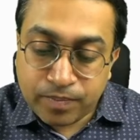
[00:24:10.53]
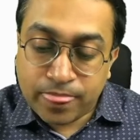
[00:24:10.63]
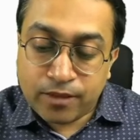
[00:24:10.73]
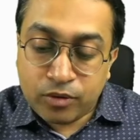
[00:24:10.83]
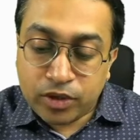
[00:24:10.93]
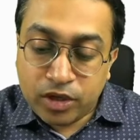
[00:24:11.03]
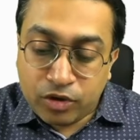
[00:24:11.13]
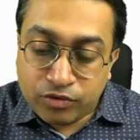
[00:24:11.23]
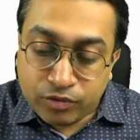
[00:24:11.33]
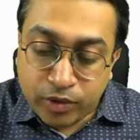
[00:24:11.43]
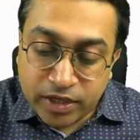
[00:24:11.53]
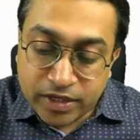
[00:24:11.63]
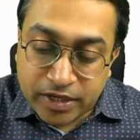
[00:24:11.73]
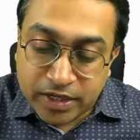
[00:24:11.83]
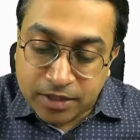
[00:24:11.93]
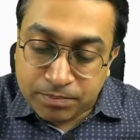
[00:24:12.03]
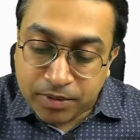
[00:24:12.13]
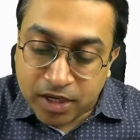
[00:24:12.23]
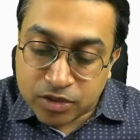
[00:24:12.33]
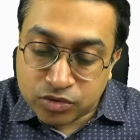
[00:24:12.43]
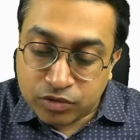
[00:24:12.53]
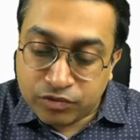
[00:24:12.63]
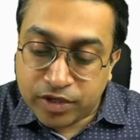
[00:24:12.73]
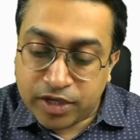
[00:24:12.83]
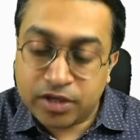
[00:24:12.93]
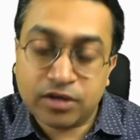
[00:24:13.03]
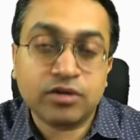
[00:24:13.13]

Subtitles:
Okay, of what? Deep branch of radial nerve.